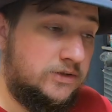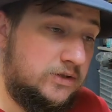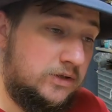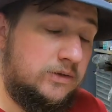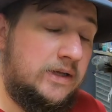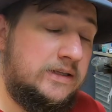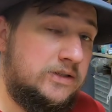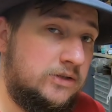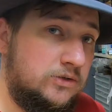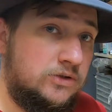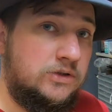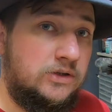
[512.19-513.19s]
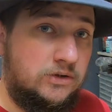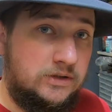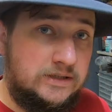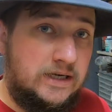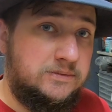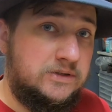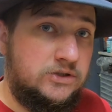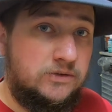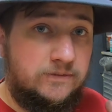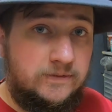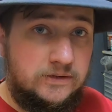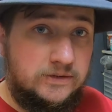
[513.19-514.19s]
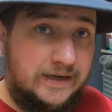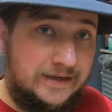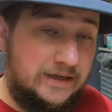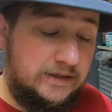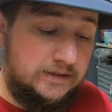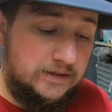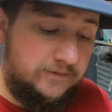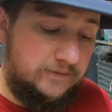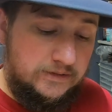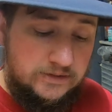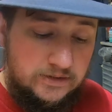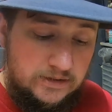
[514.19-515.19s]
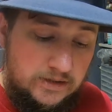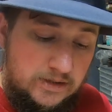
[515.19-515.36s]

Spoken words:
So that's usually the only times that you feel that kind of difference.